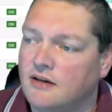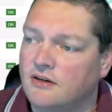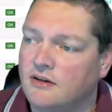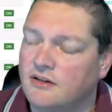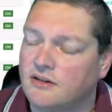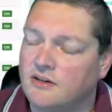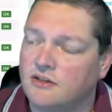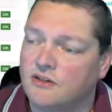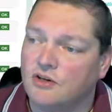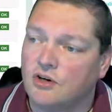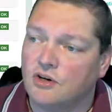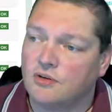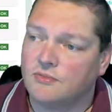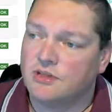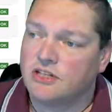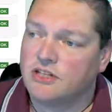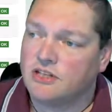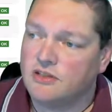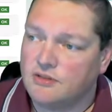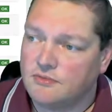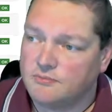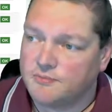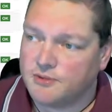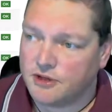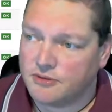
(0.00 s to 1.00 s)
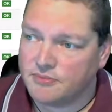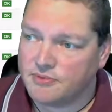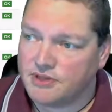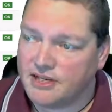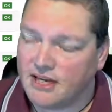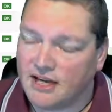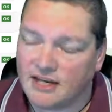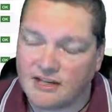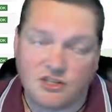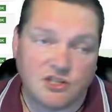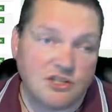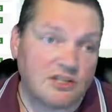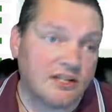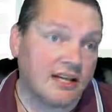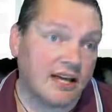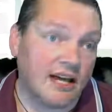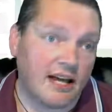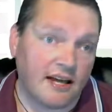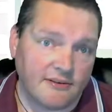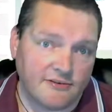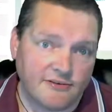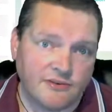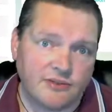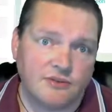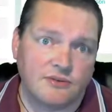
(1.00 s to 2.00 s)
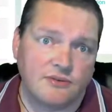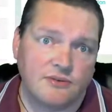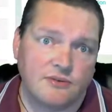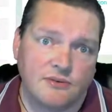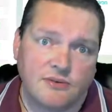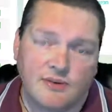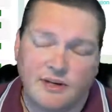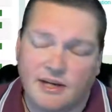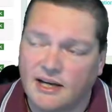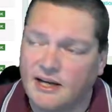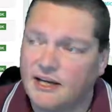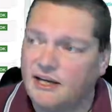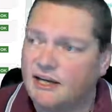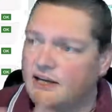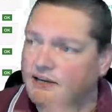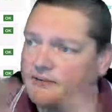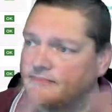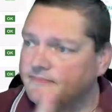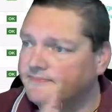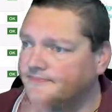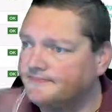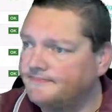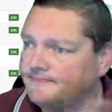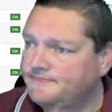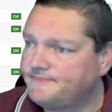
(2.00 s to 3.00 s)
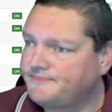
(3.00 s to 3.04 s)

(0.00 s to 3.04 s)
normally you'd probably actually have to reinstall